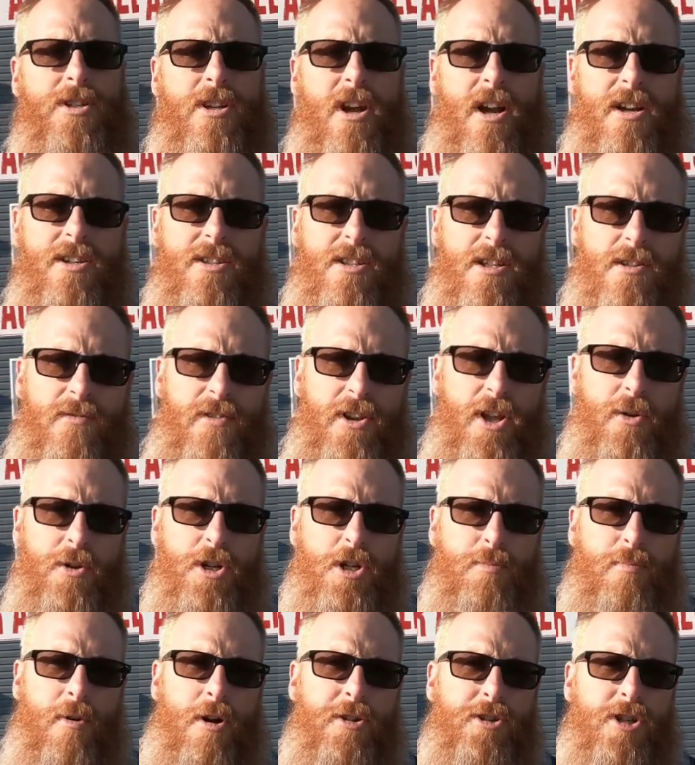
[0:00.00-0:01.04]
guys, this video
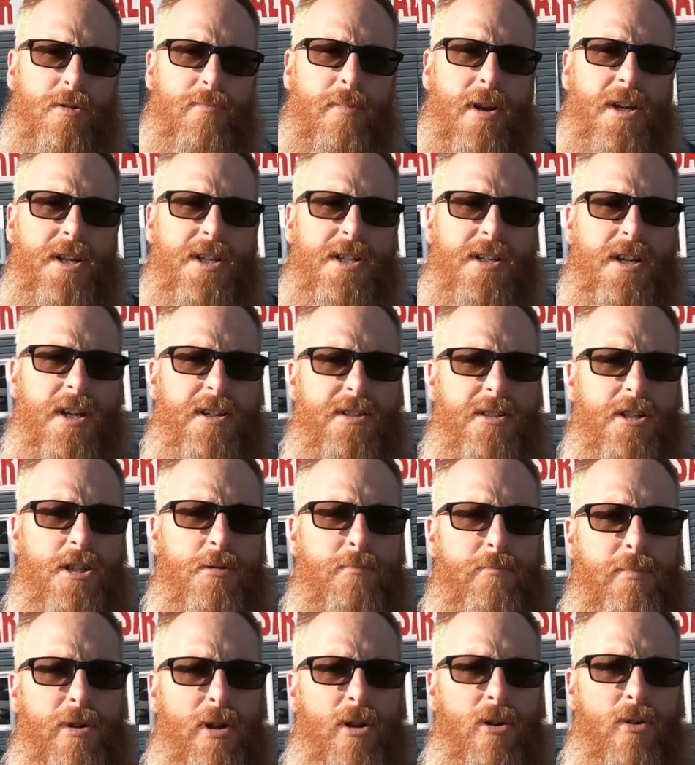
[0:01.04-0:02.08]
is sponsored by Sussex
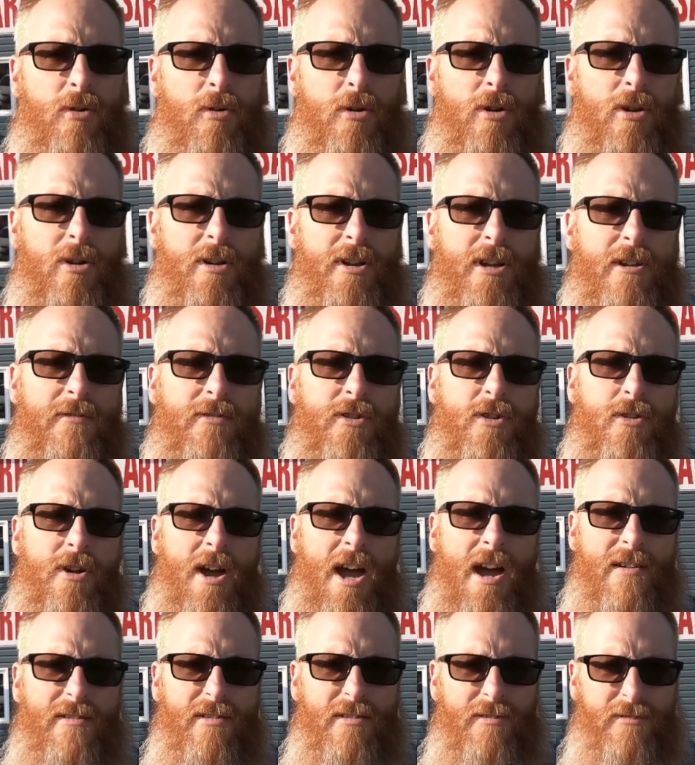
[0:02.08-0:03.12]
Beard Oil. If you
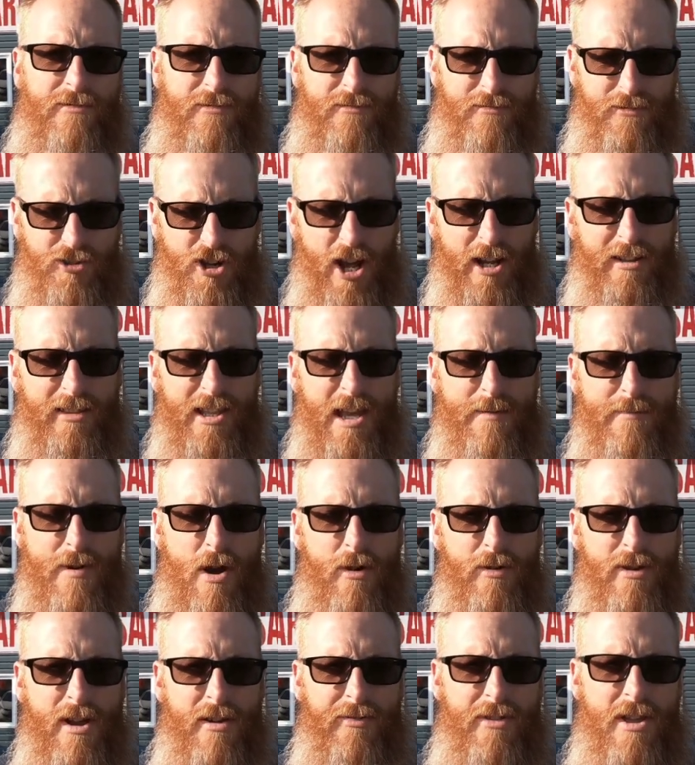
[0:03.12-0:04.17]
haven't checked them
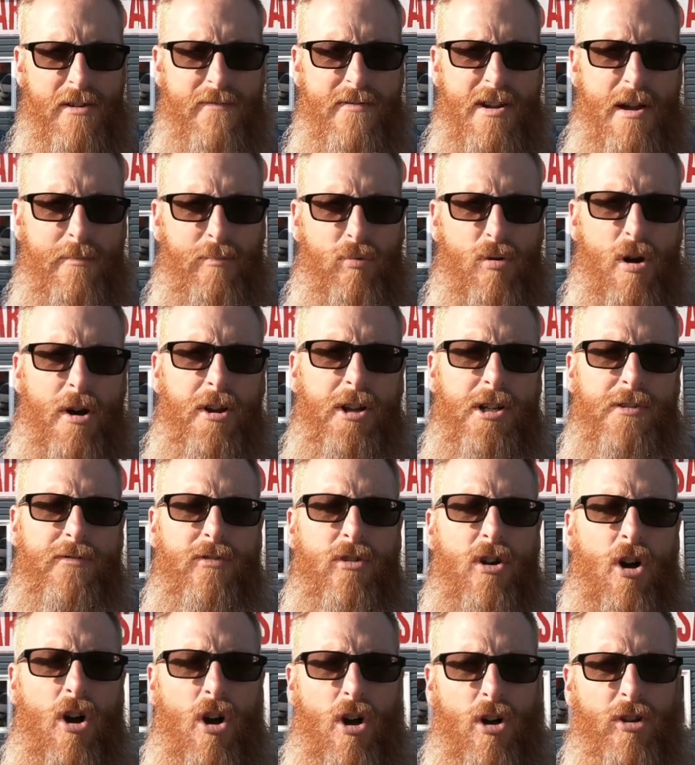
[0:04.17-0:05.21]
out yet, they've got products
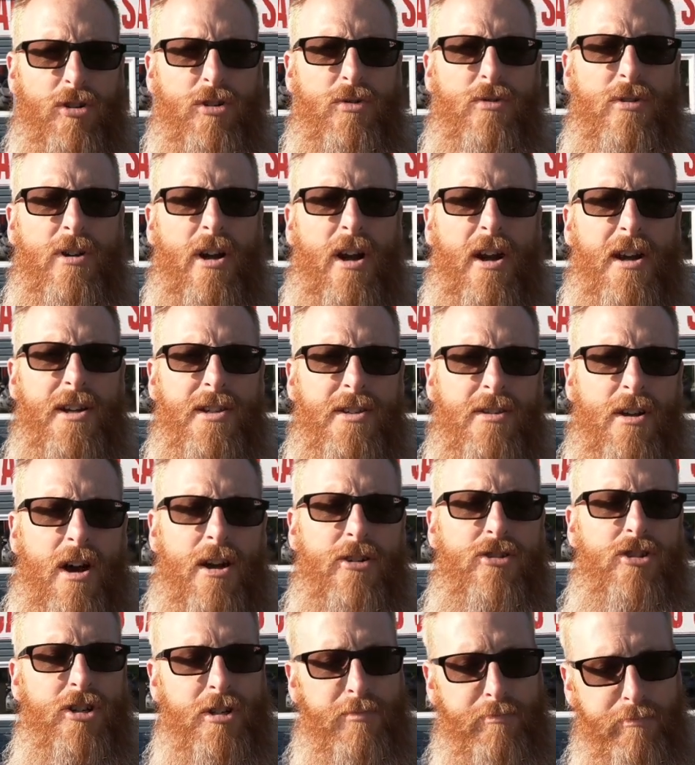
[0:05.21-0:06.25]
for all you guys,
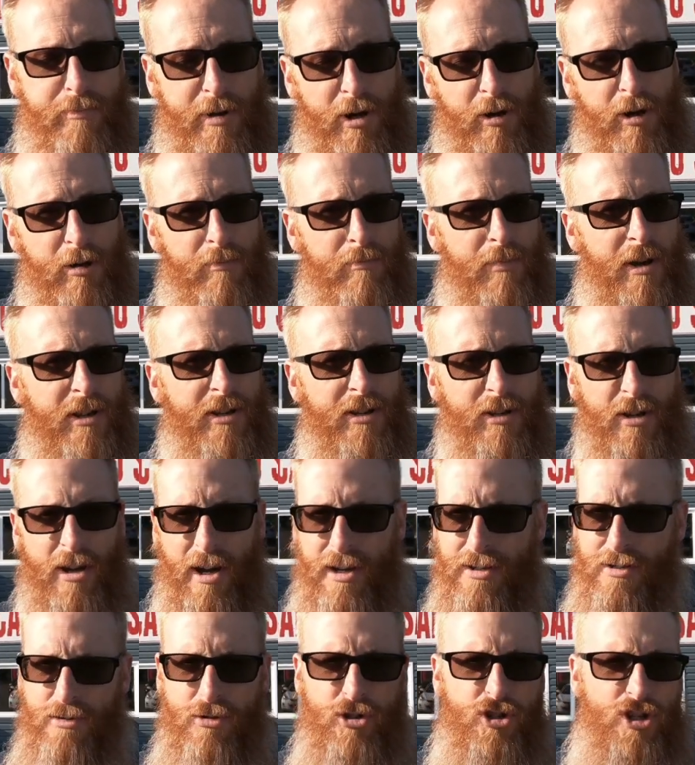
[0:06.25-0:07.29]
not just bearded, but you
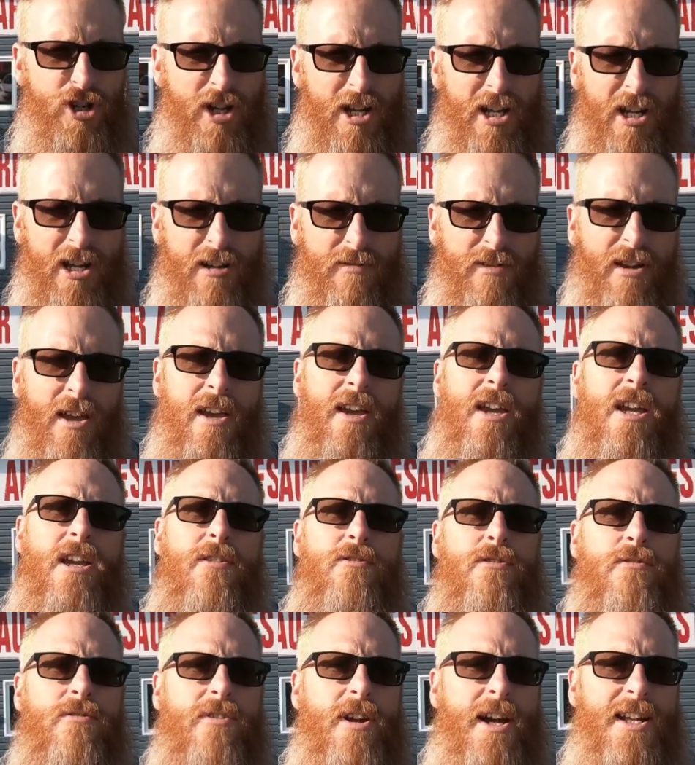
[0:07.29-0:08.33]
guys who shave.
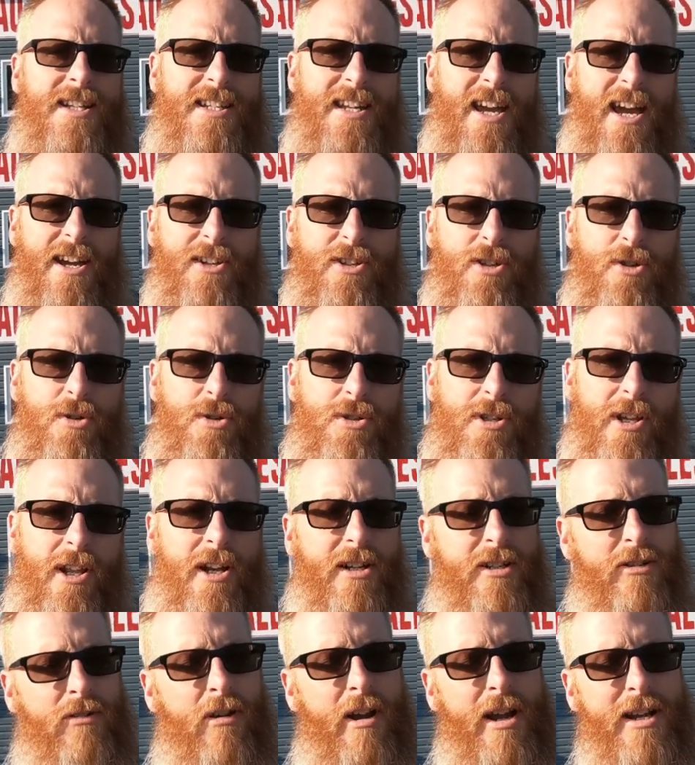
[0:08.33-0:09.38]
If you've got tattoos, they got
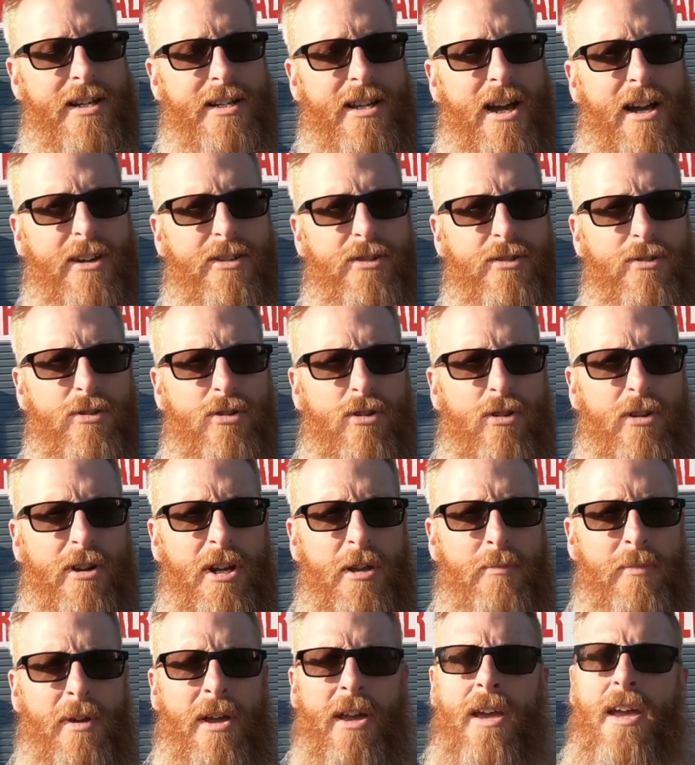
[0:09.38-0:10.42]
a great tattoo
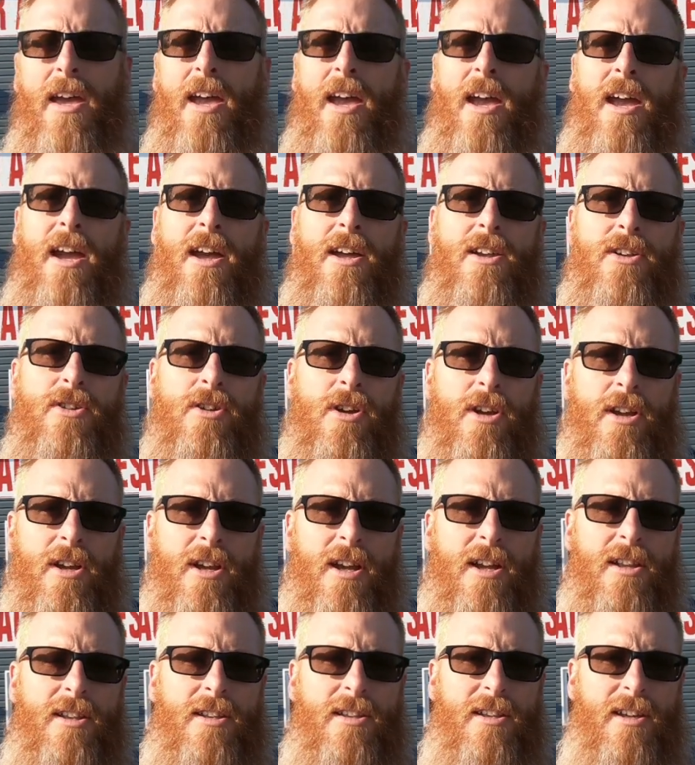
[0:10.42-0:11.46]
cream, and you can
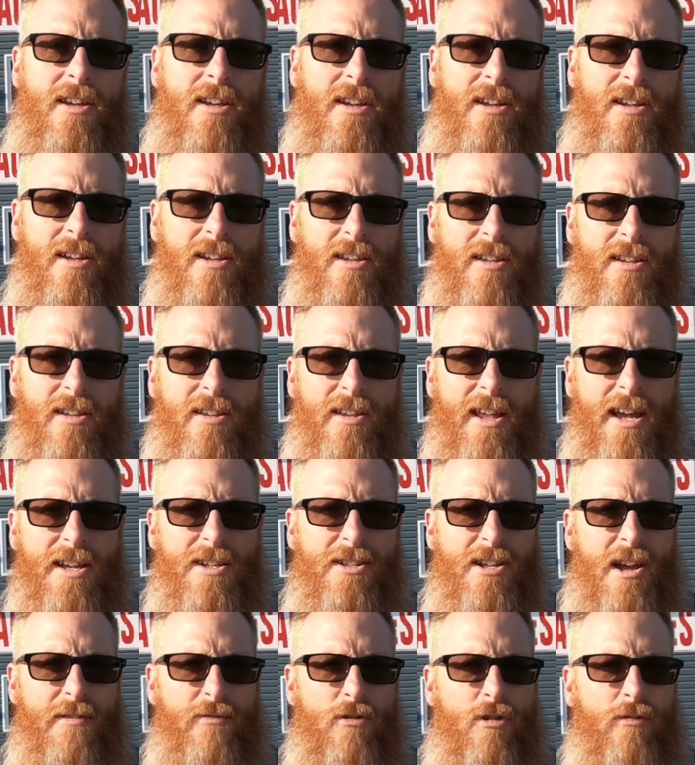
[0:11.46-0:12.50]
get that
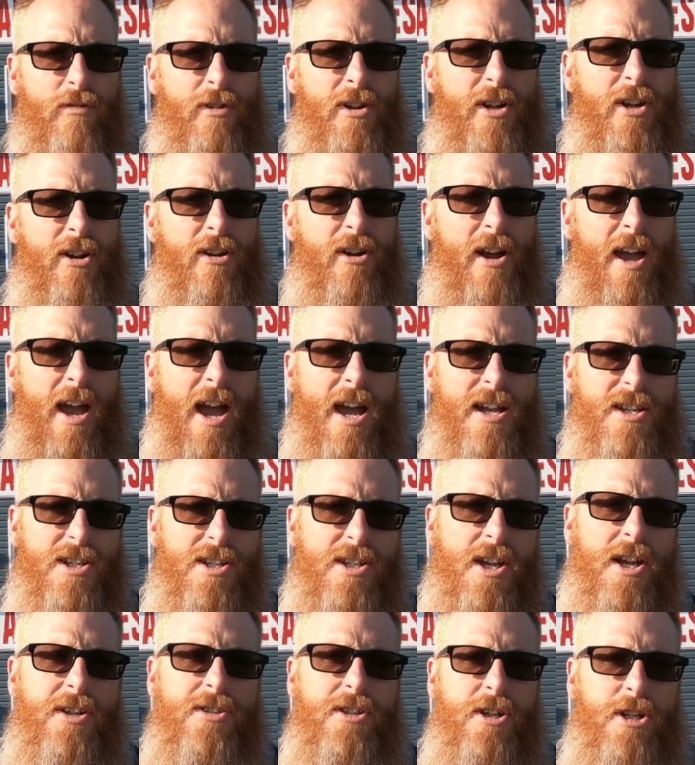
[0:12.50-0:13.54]
stuff over here at
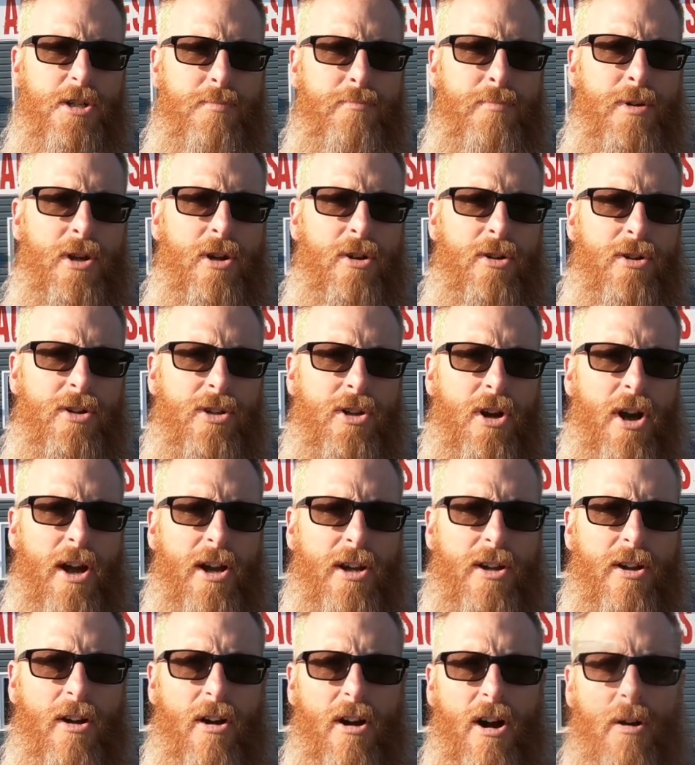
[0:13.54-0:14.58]

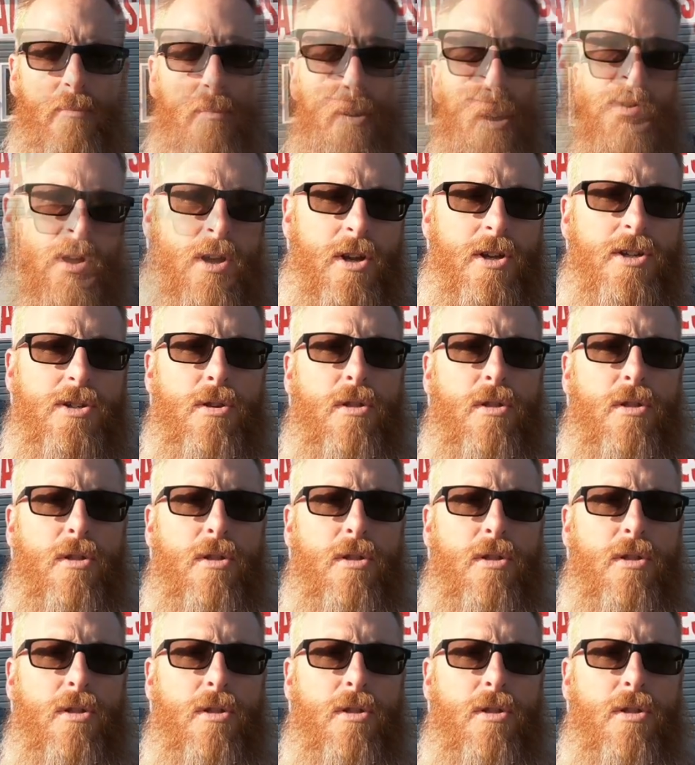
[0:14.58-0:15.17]
sussexbeard.com. So